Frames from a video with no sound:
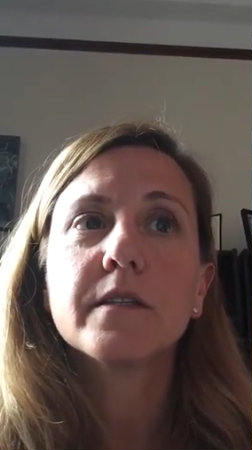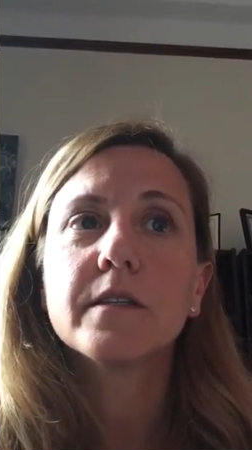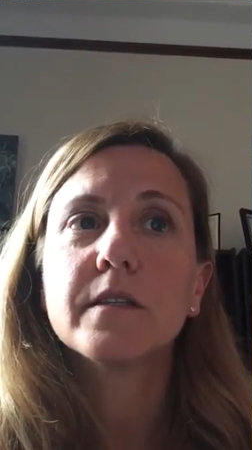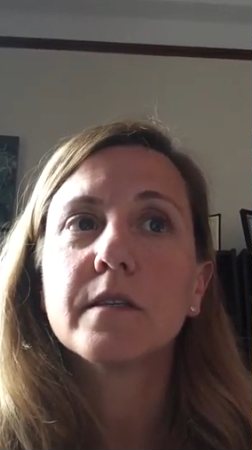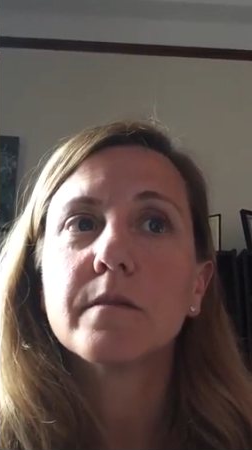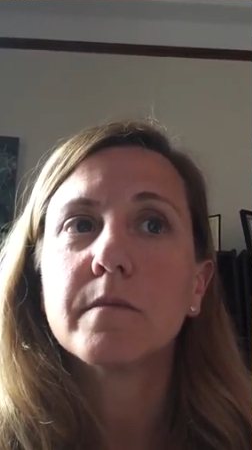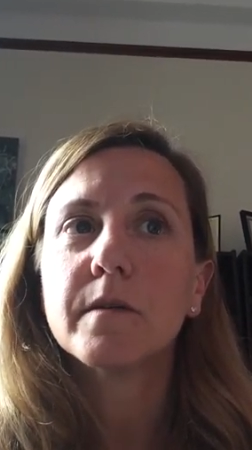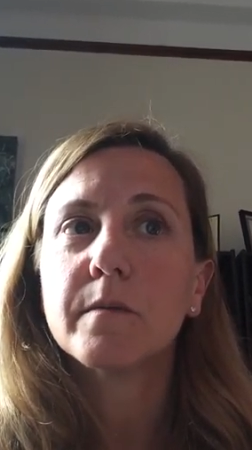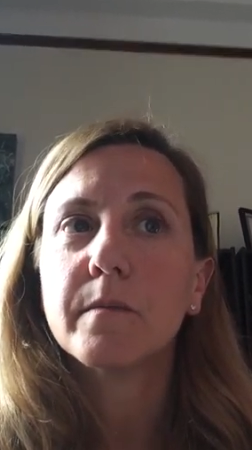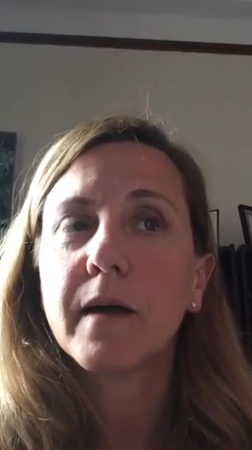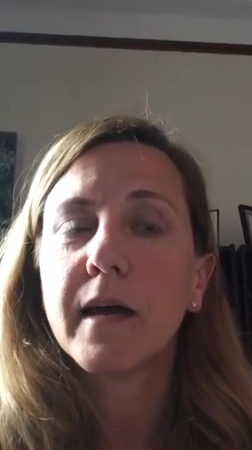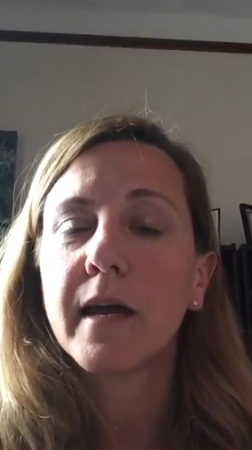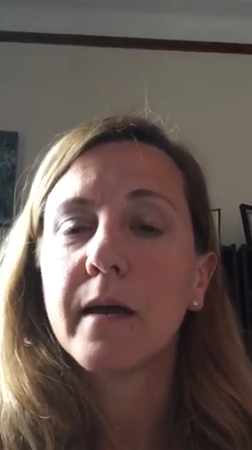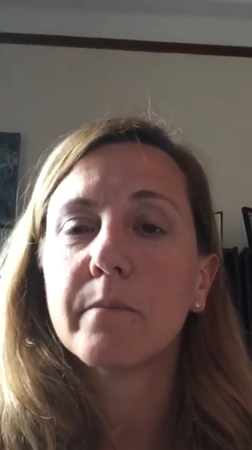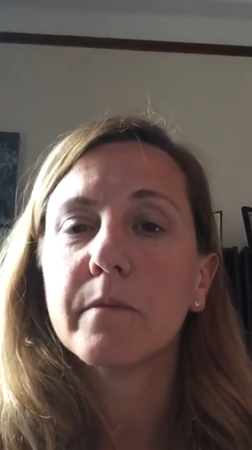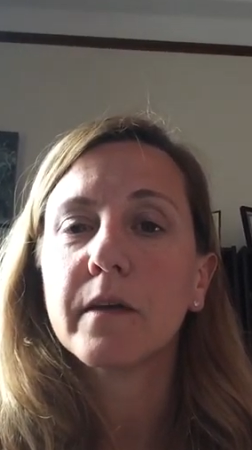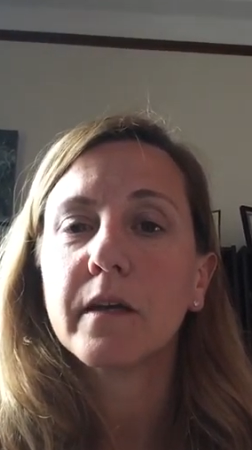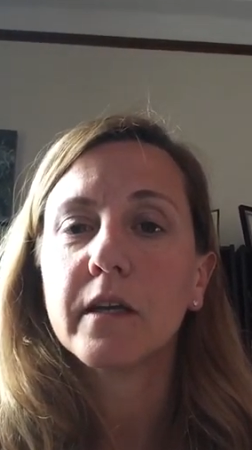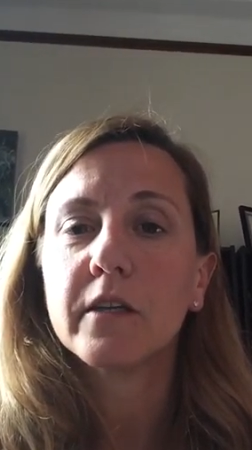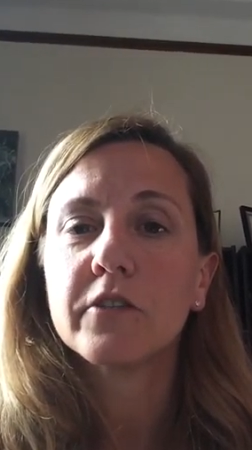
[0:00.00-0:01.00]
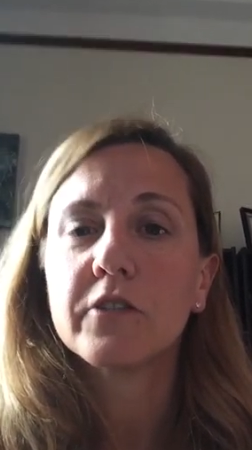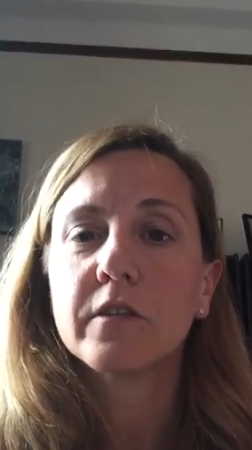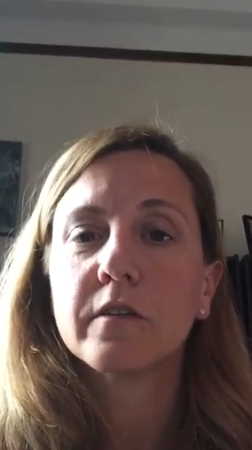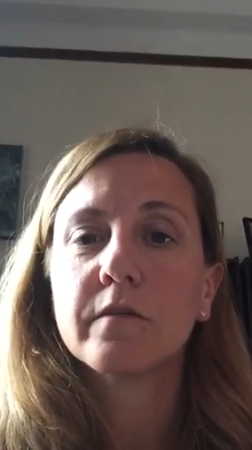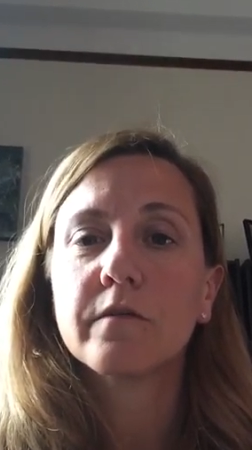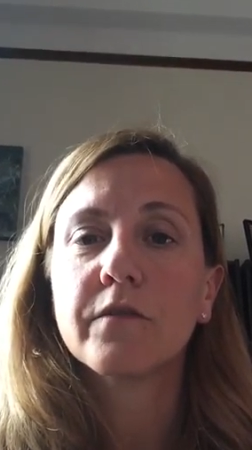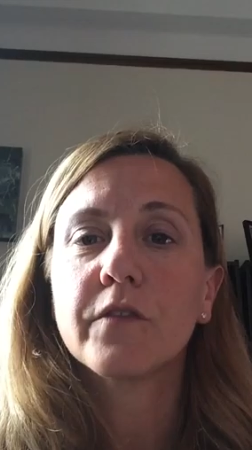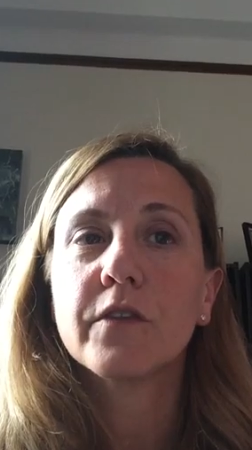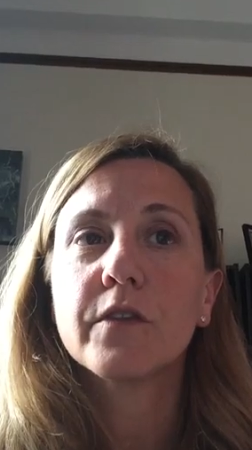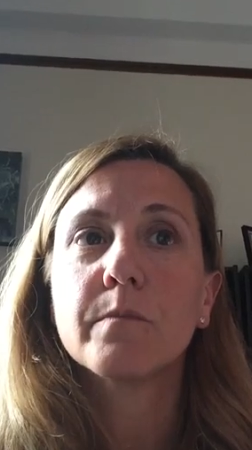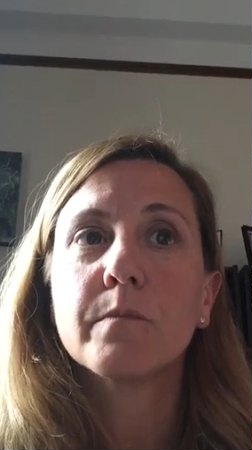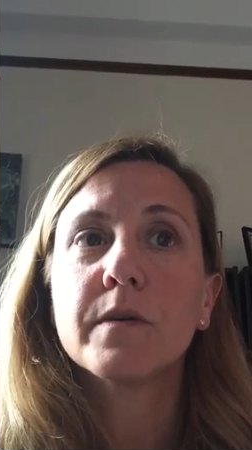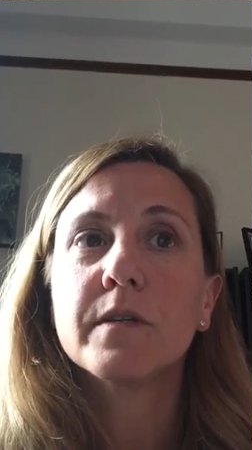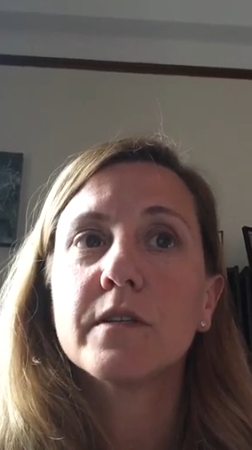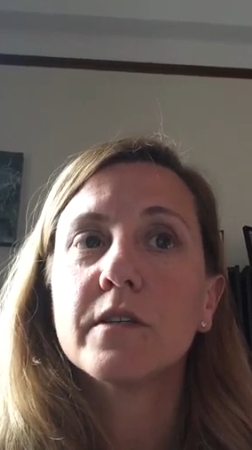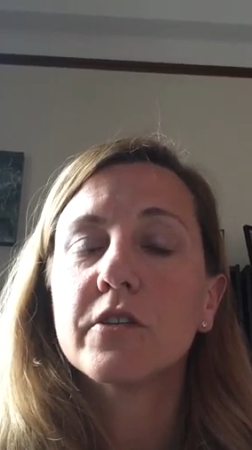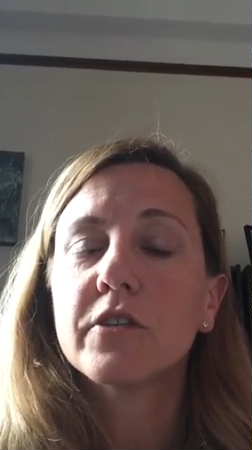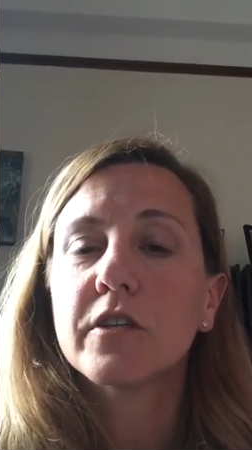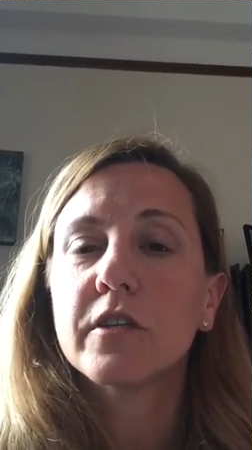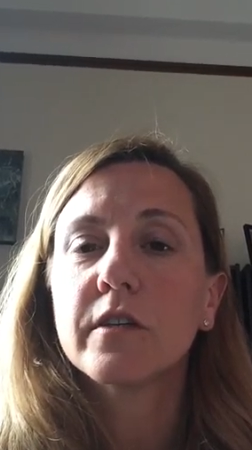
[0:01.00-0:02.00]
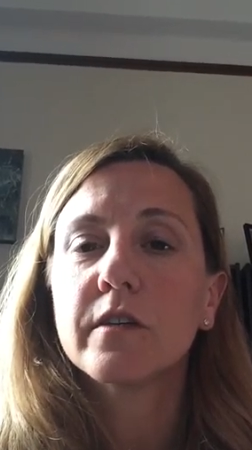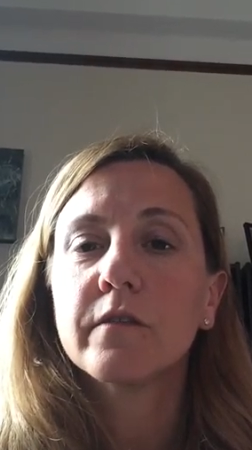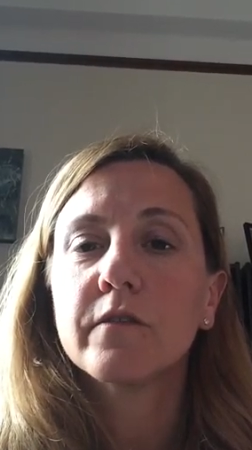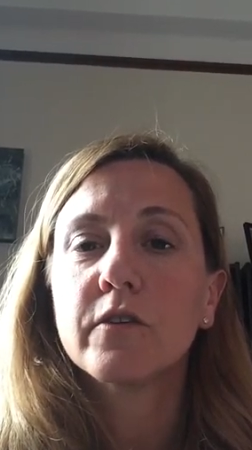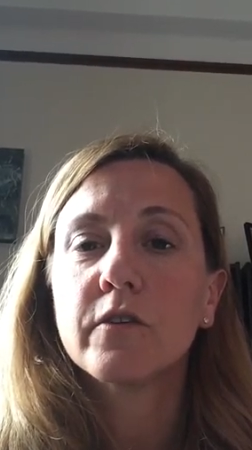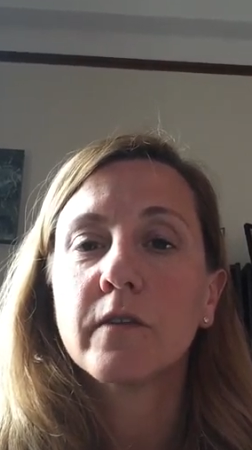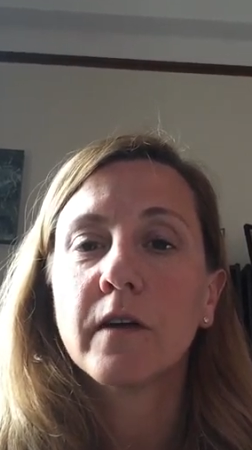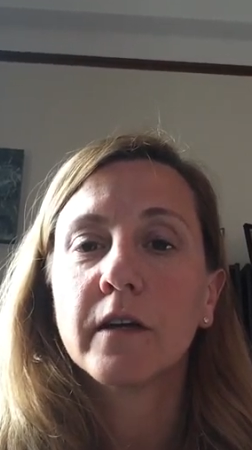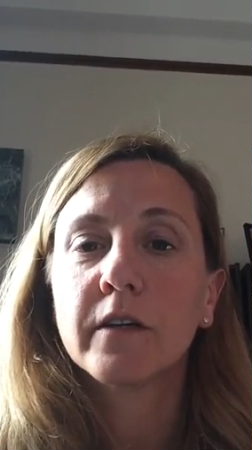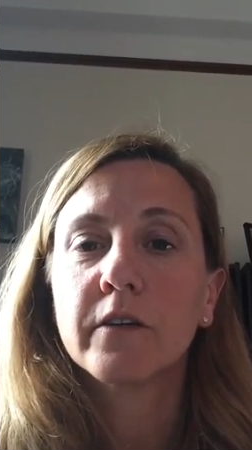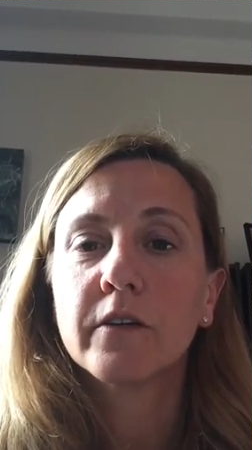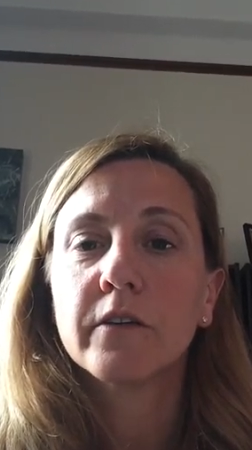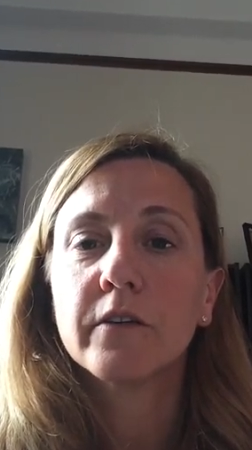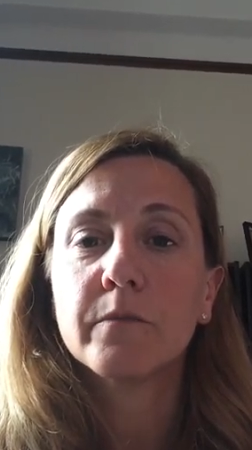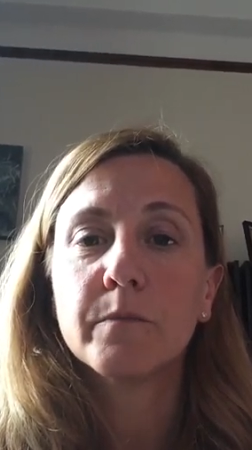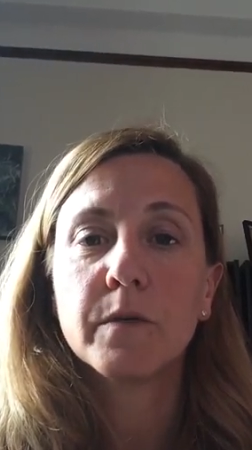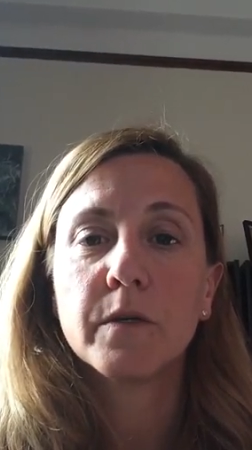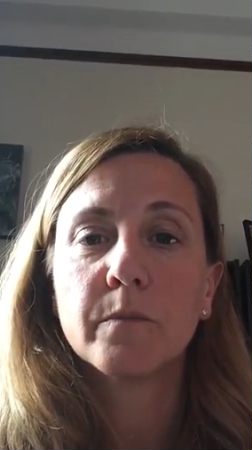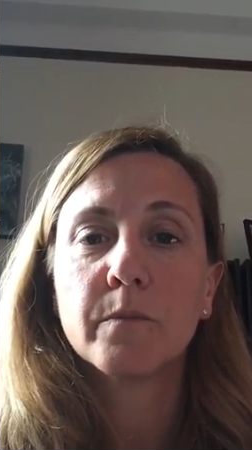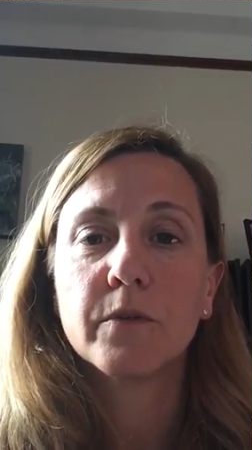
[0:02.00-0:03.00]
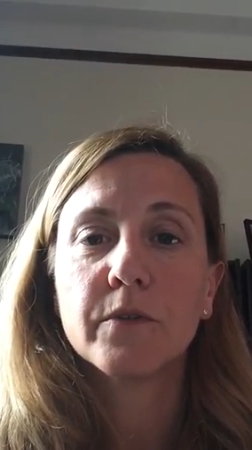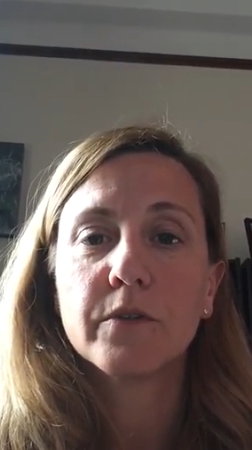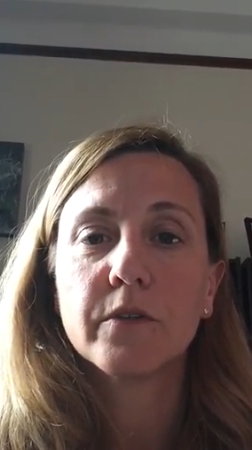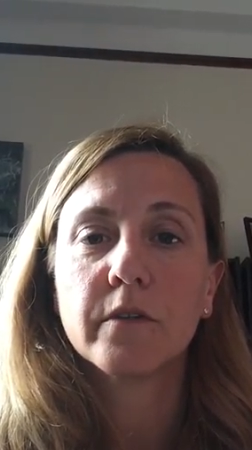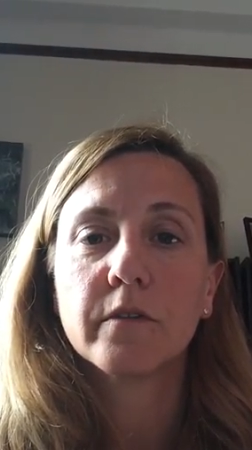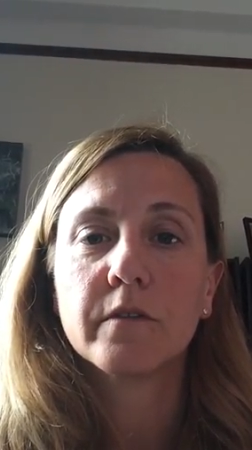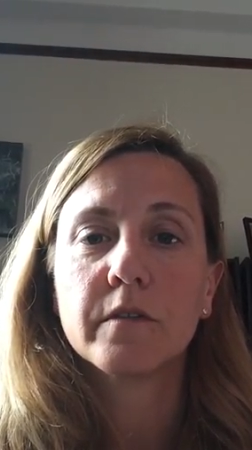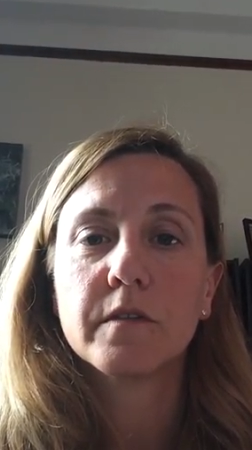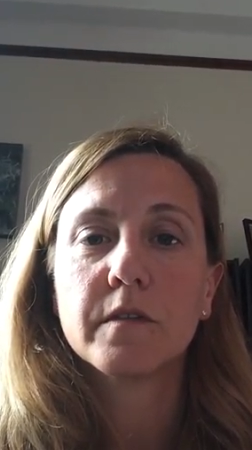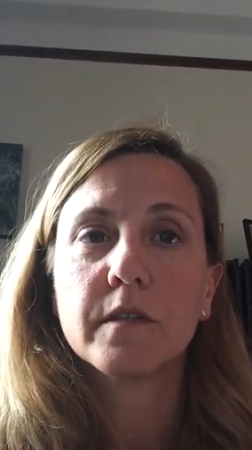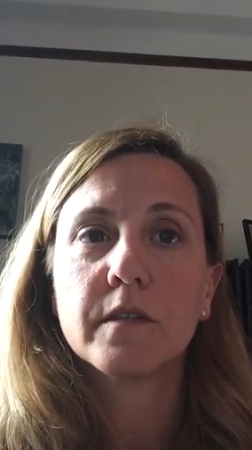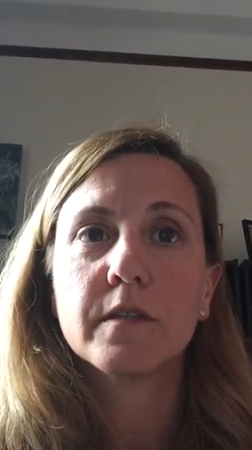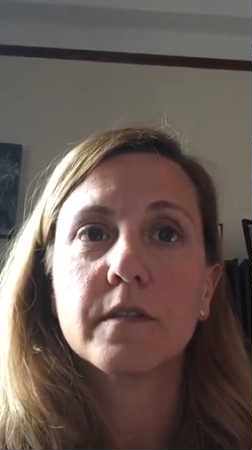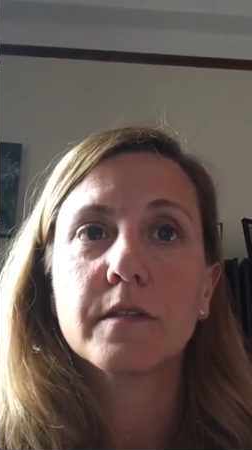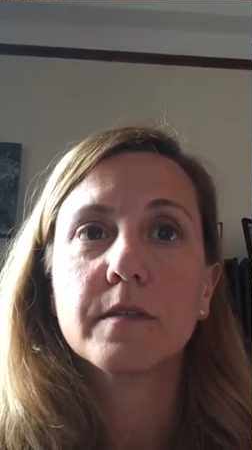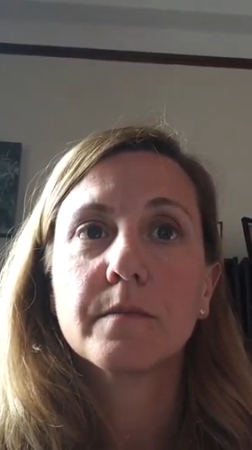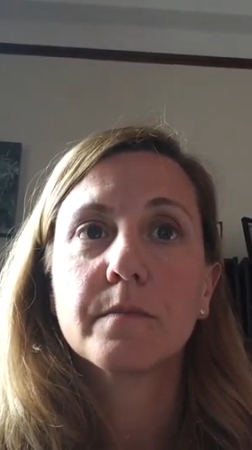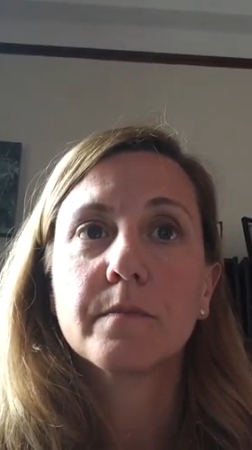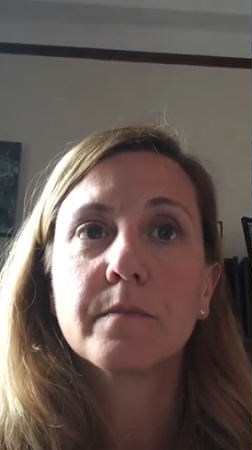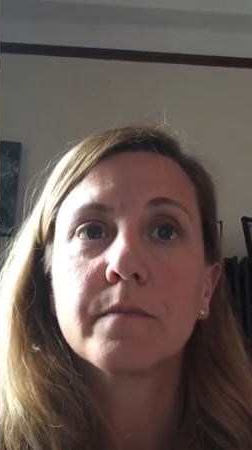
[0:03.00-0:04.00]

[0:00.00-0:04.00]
submit my application for the position of Director of Pupil Services.